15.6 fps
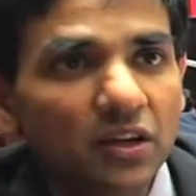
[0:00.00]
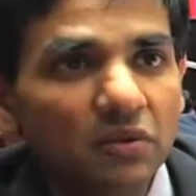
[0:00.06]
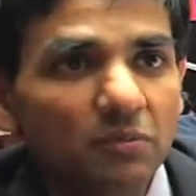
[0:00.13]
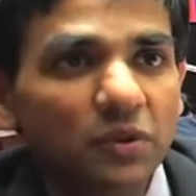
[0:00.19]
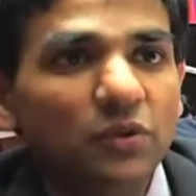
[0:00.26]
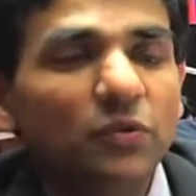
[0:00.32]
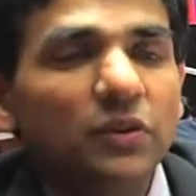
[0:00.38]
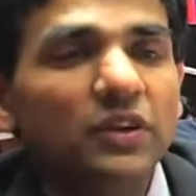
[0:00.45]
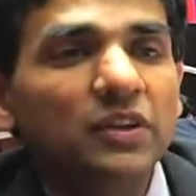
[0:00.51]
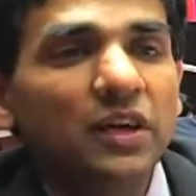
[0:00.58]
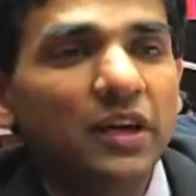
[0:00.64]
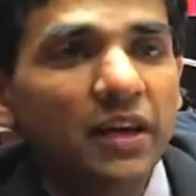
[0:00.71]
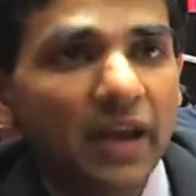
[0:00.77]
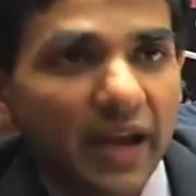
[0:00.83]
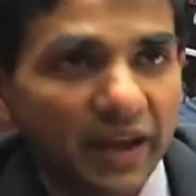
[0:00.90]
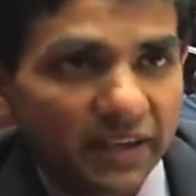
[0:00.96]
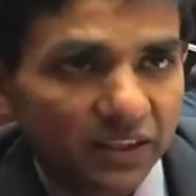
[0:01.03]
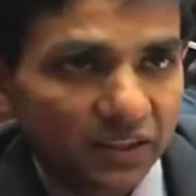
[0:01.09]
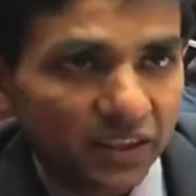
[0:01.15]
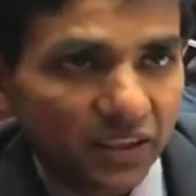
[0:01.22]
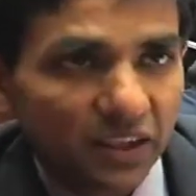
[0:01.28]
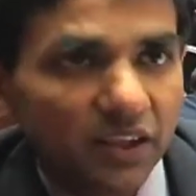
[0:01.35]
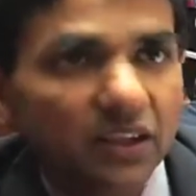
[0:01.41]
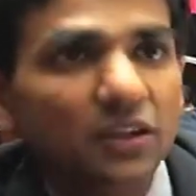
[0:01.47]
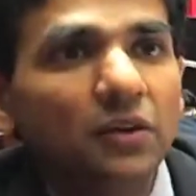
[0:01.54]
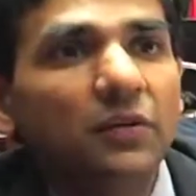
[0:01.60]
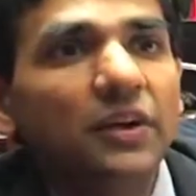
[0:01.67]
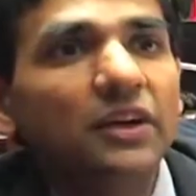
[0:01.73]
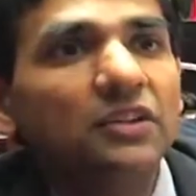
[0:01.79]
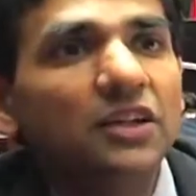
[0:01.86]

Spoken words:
but what they are acting and the way